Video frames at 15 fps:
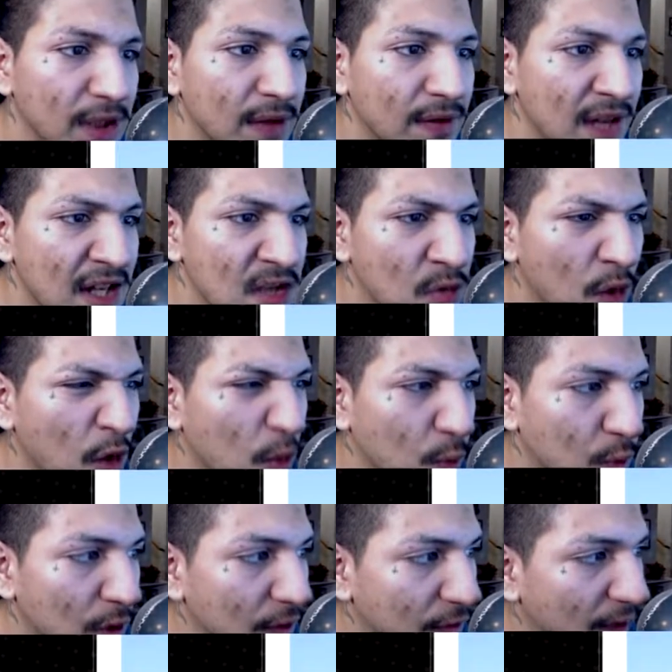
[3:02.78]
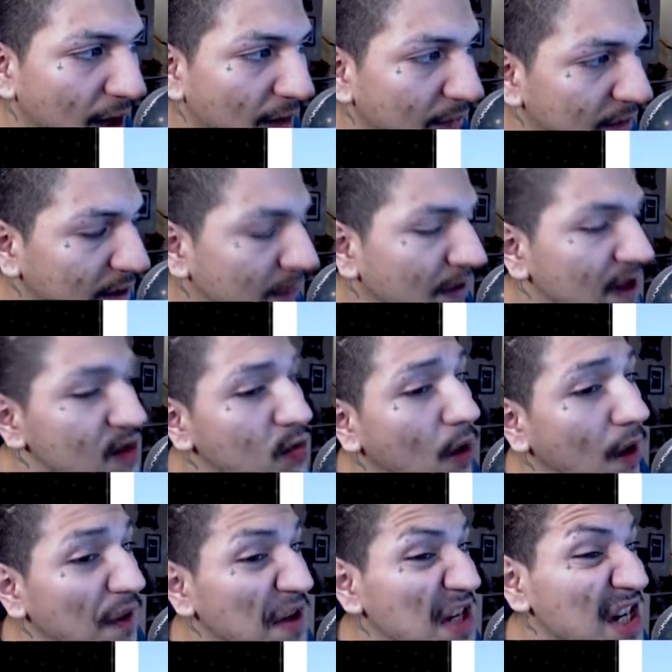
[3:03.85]
That's where all the riffraff live. That's where
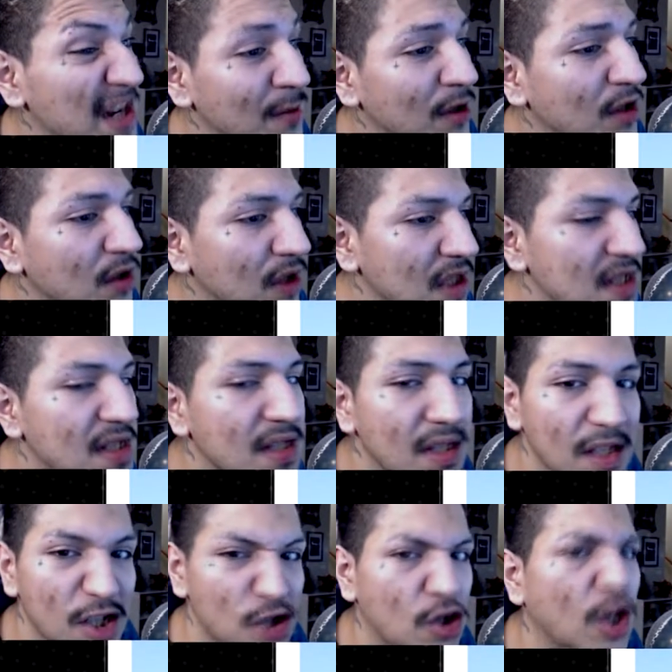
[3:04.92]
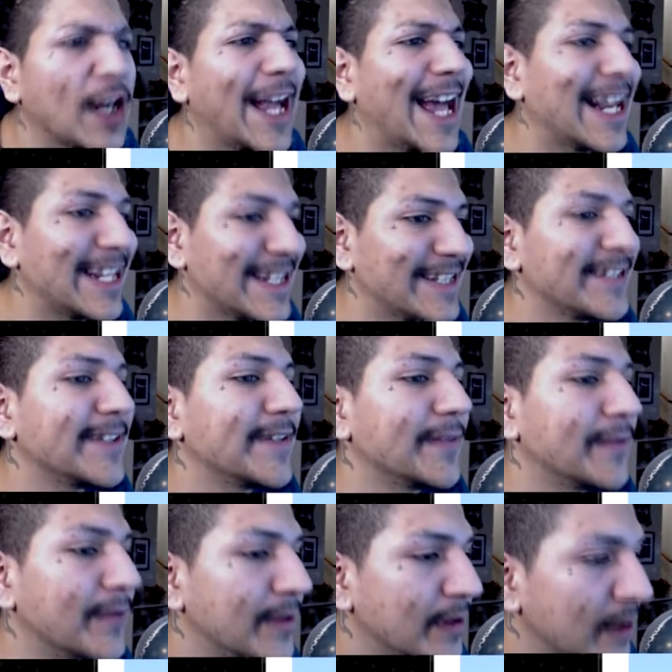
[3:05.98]
all the immigrants and the drug addicts
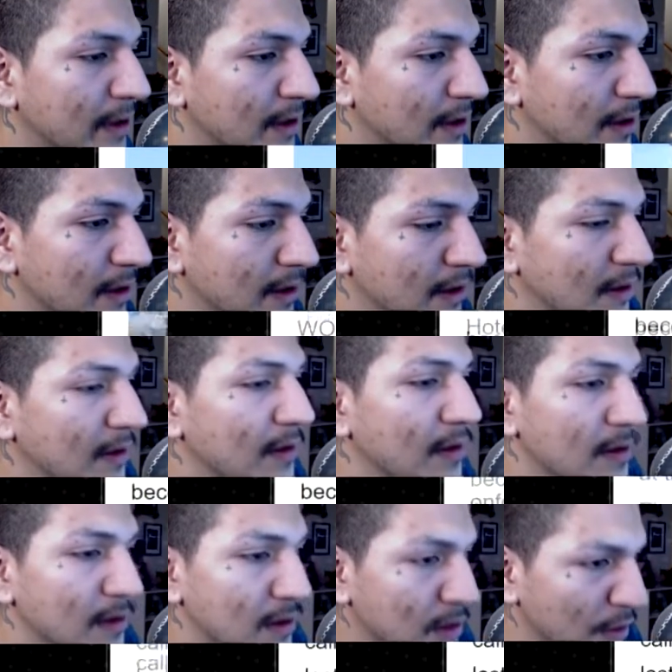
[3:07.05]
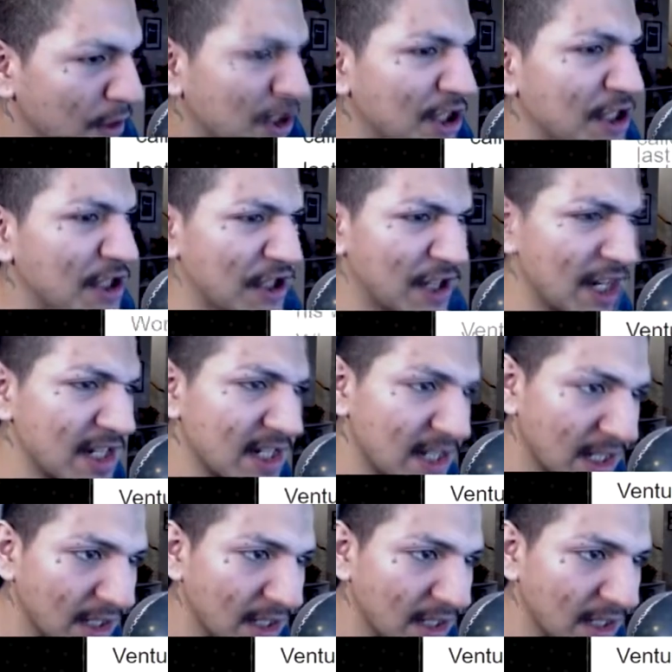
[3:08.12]
live. So they're disgusting.